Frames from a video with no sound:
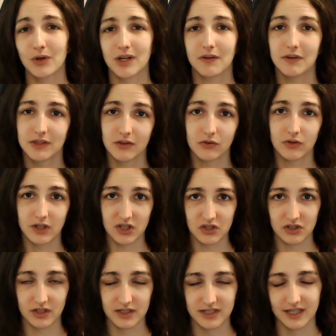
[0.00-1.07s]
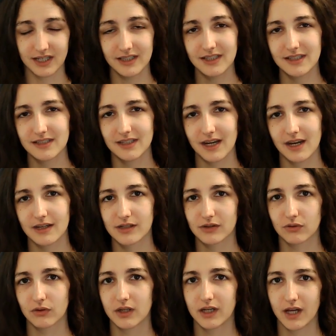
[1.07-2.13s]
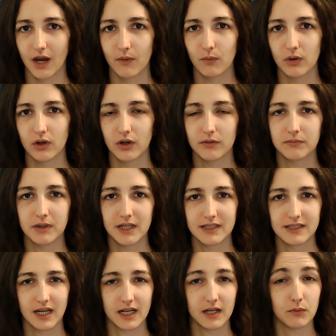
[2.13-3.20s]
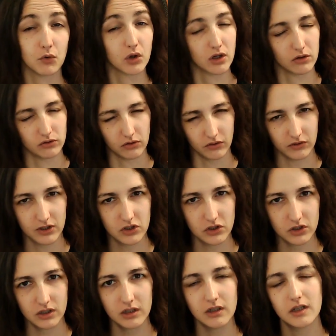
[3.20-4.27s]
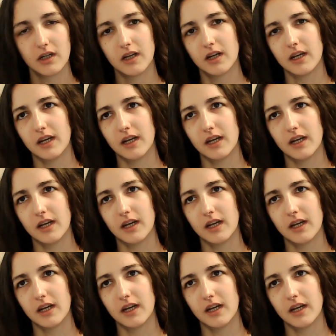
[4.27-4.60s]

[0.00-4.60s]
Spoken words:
I work a bit on originals. And in this case, today I will not be exactly working on original.